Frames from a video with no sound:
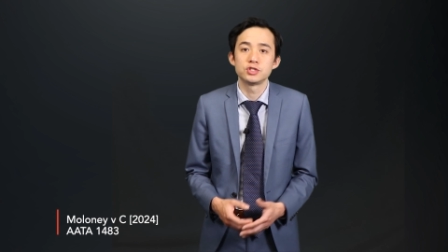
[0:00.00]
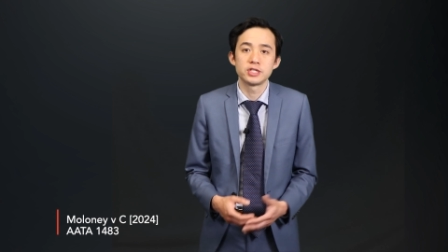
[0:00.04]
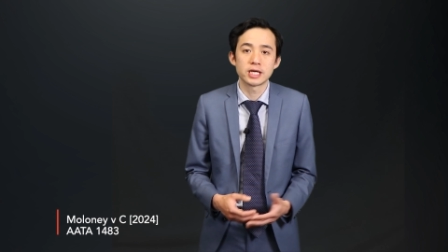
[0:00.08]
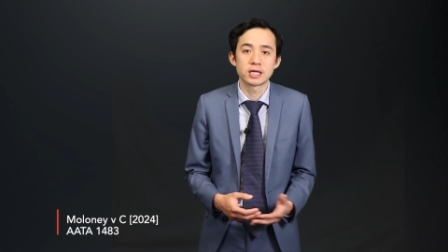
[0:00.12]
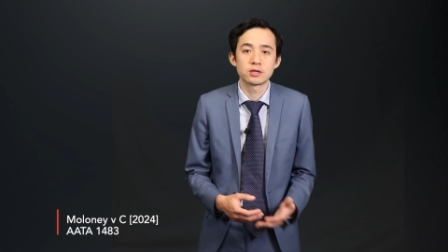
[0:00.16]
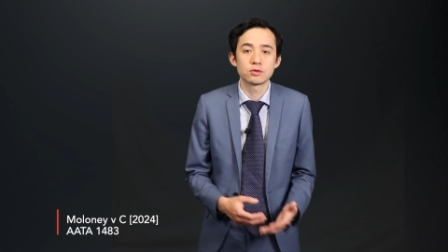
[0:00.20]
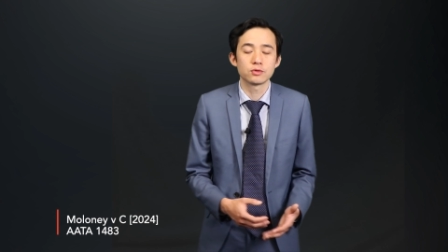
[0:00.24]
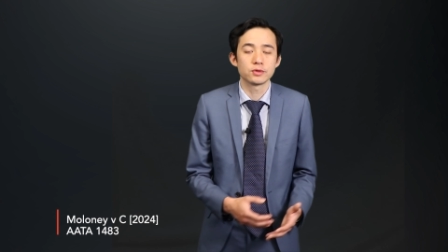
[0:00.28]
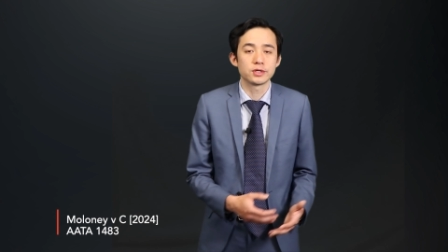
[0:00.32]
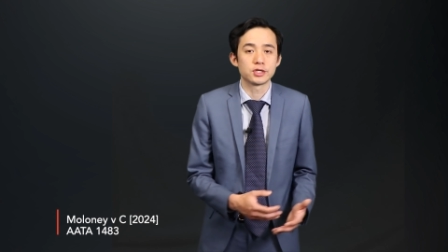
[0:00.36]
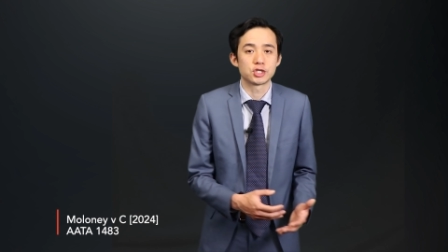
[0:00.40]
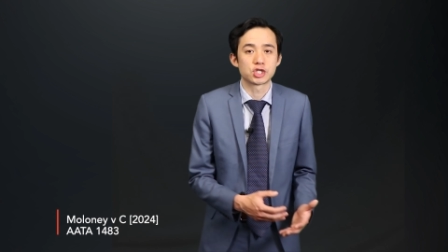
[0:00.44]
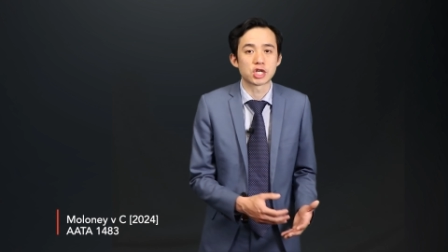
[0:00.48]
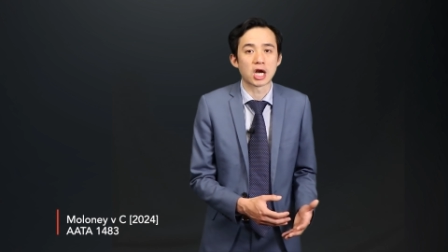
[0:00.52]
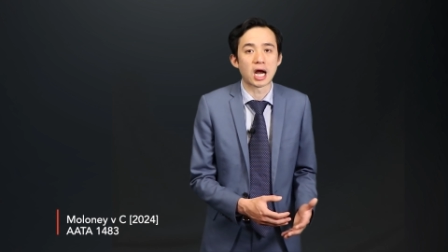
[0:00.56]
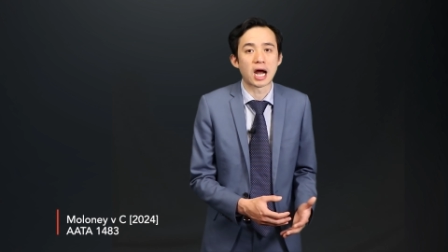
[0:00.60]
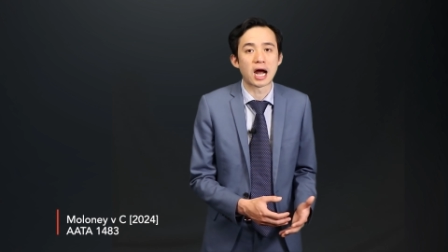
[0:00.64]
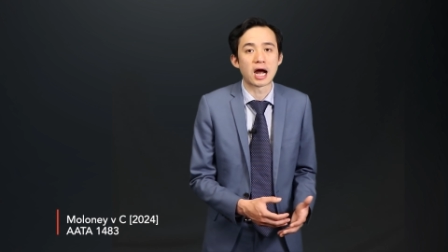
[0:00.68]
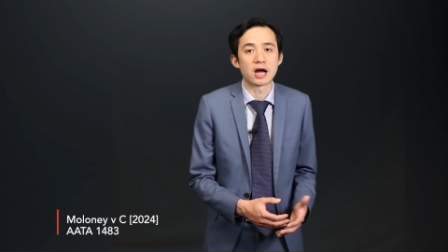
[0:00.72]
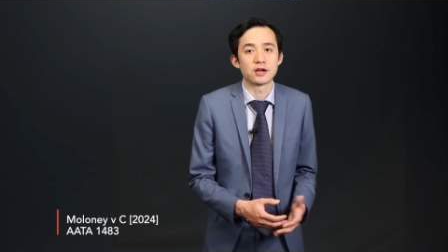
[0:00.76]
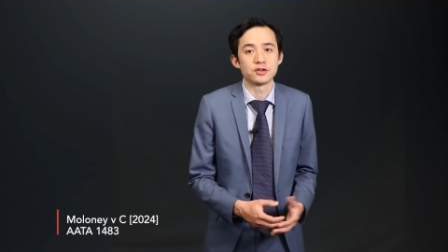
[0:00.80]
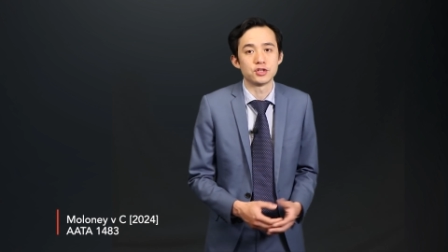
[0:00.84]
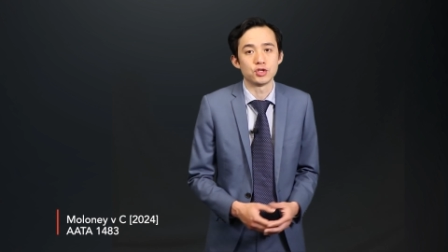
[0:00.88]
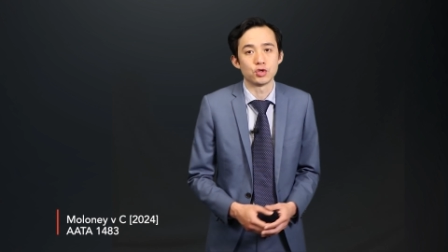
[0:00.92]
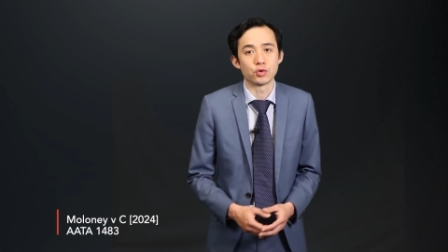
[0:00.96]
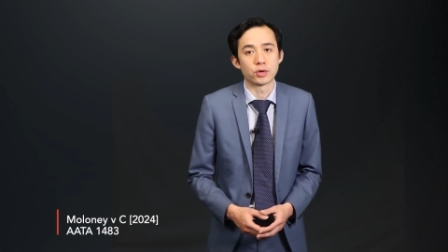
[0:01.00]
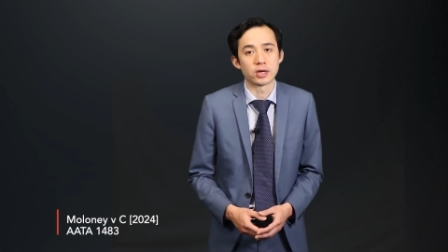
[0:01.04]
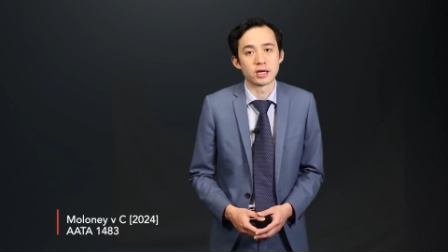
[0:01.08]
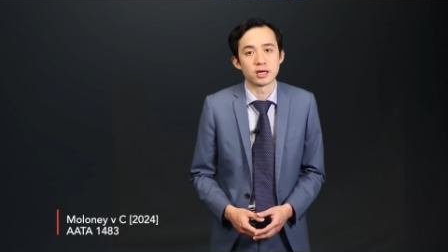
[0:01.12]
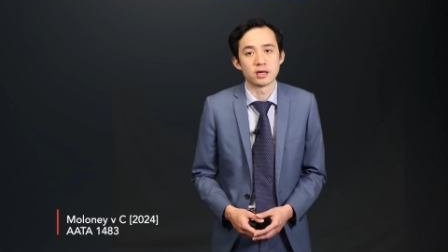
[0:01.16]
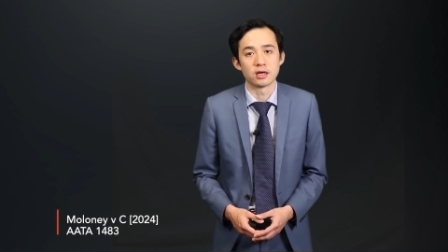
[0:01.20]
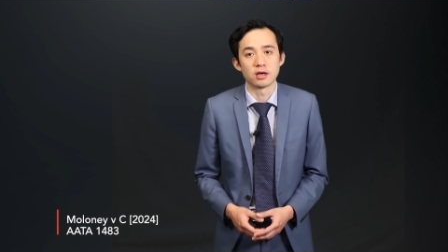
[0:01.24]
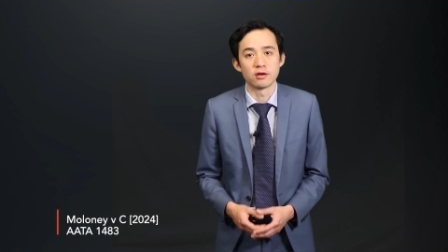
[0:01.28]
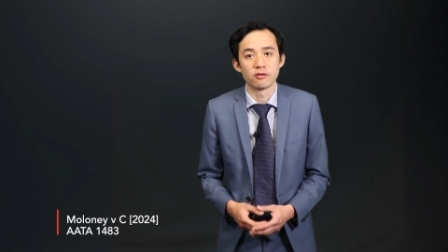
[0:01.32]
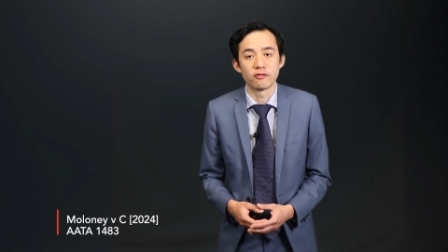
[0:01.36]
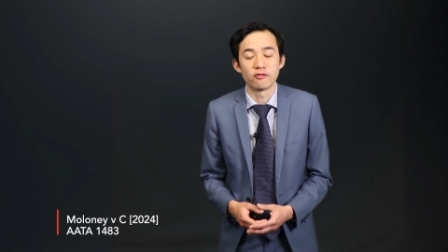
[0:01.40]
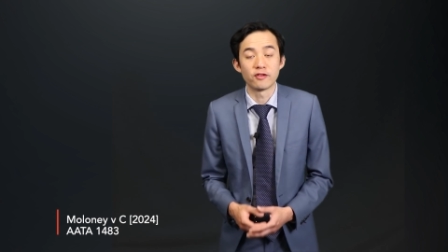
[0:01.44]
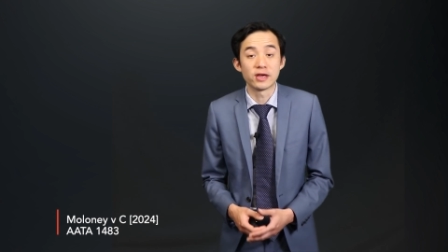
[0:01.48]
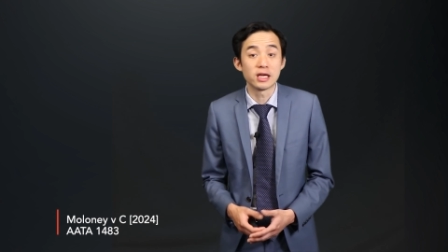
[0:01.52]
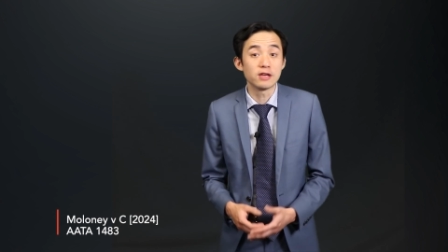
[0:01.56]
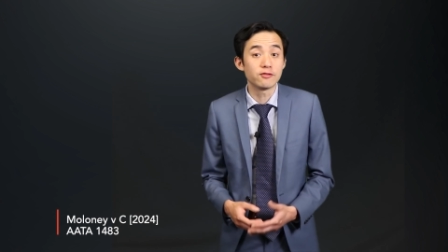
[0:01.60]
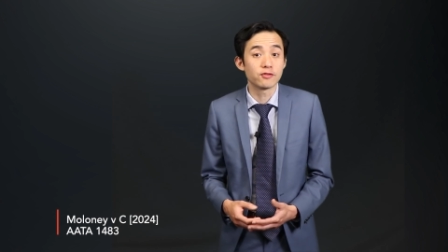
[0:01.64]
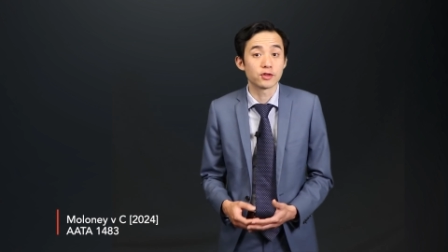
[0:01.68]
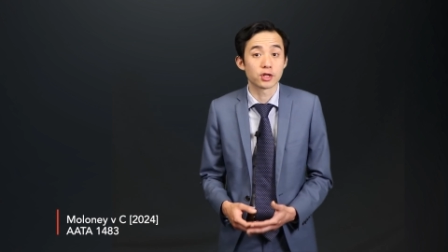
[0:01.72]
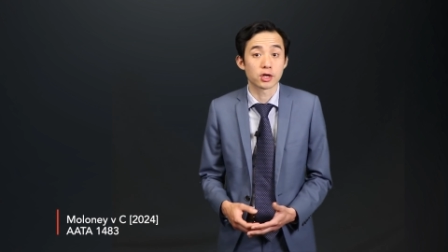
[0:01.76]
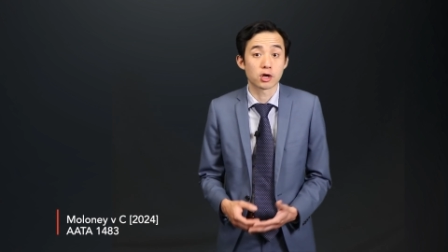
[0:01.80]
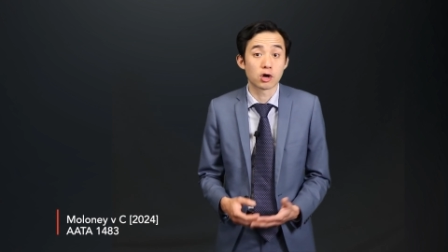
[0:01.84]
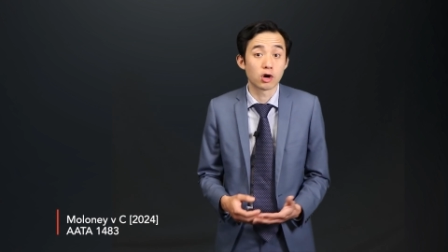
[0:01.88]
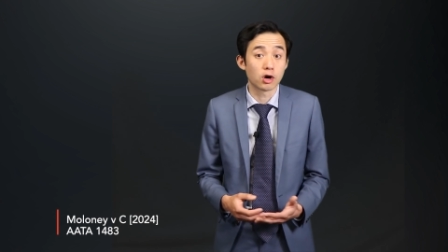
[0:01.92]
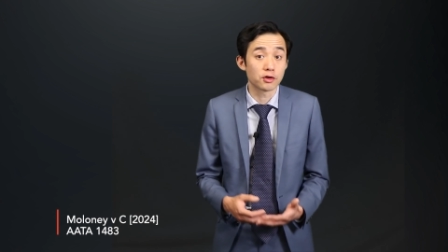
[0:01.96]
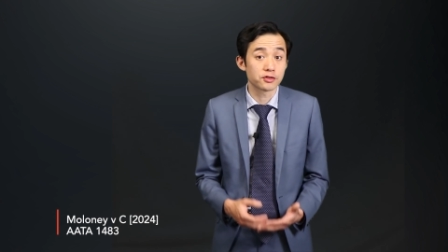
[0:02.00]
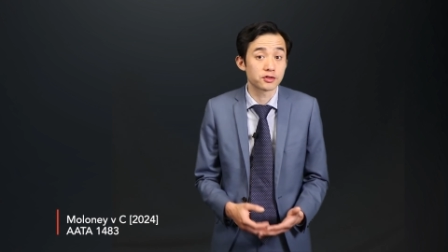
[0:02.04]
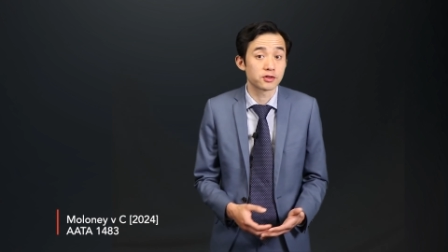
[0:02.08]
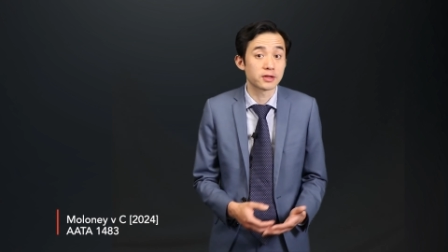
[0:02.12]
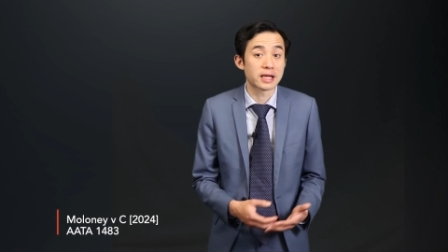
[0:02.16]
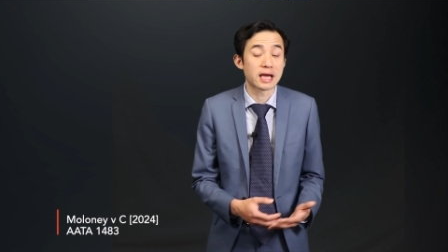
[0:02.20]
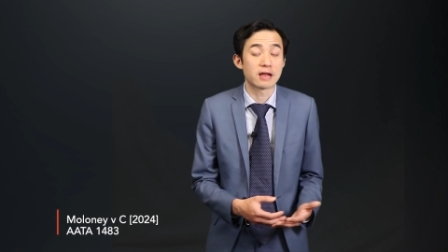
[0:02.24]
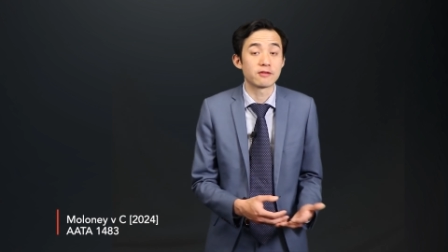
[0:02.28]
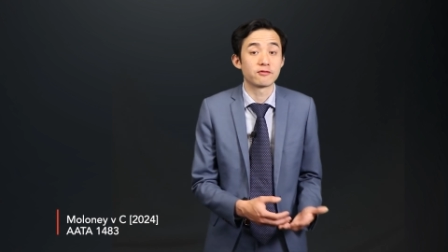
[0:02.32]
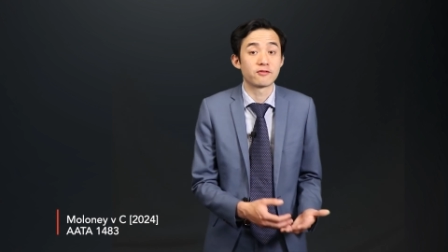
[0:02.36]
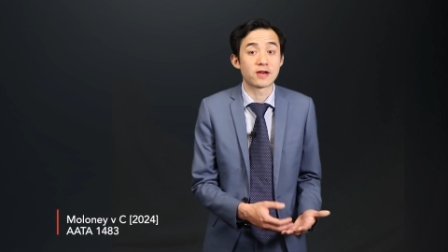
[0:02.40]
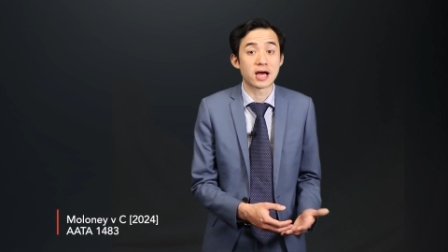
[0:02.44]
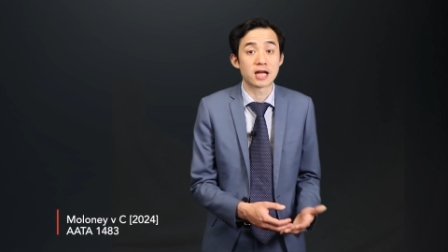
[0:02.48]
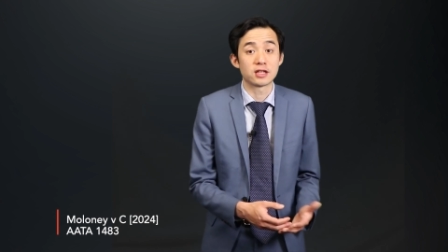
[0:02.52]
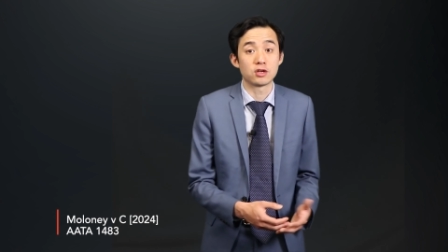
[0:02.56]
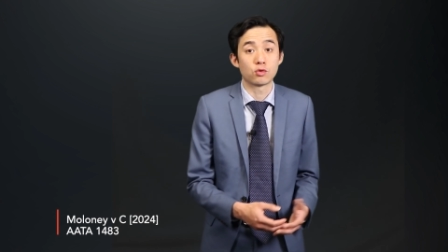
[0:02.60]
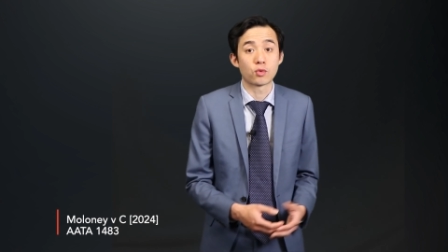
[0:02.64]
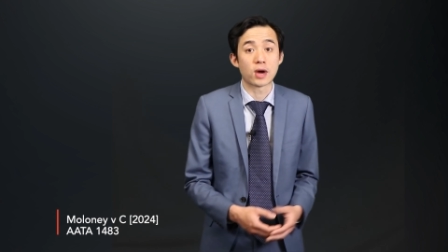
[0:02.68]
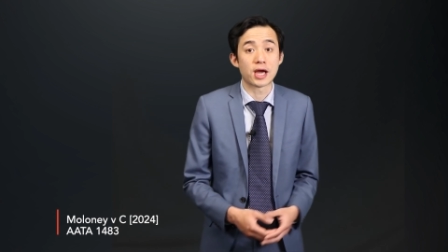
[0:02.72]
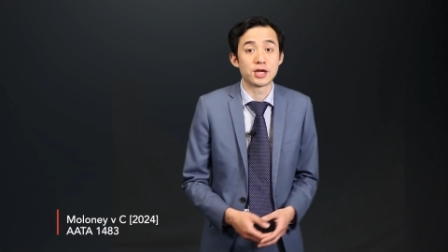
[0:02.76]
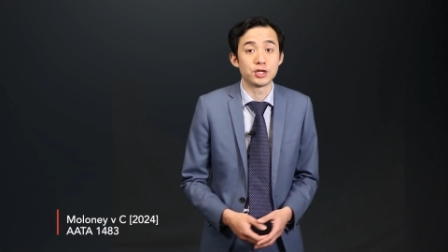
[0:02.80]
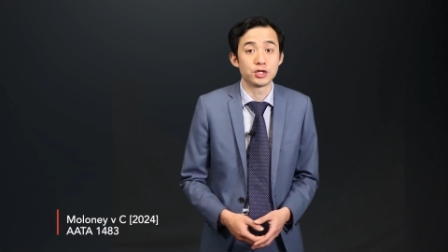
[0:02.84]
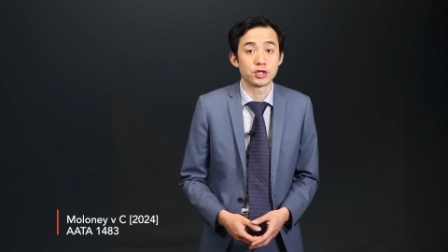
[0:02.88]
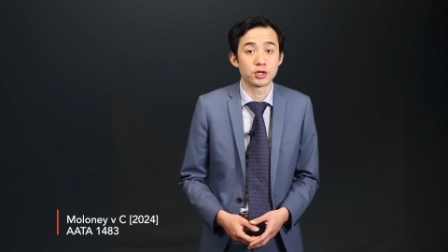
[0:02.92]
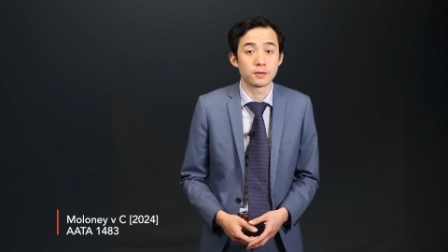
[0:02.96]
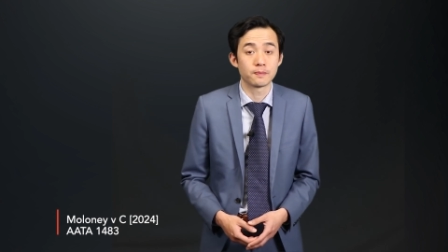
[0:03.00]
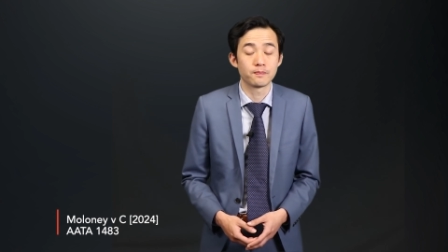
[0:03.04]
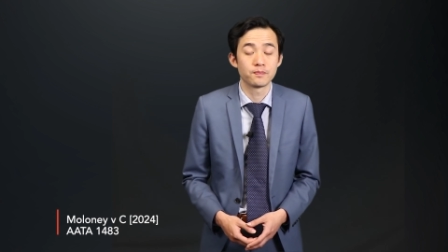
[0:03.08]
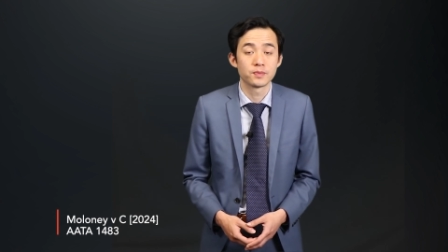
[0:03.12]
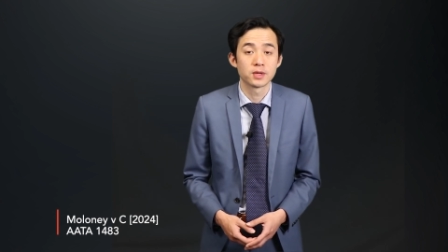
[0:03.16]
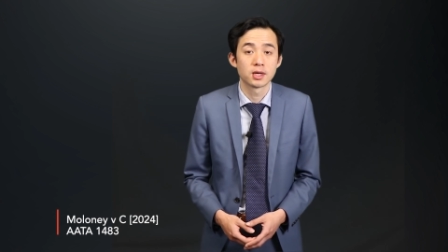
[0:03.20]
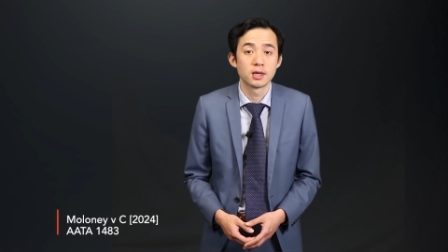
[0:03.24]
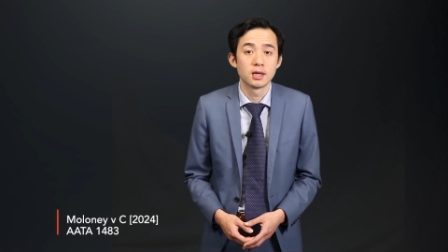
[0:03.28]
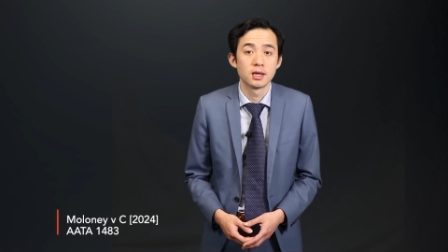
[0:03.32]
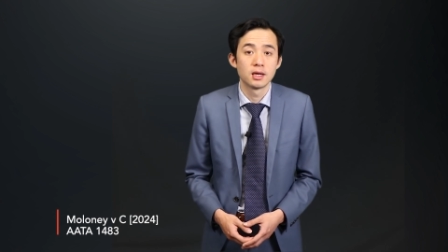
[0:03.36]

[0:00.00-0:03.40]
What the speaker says: generally charge you a fee for the cost of that valuation,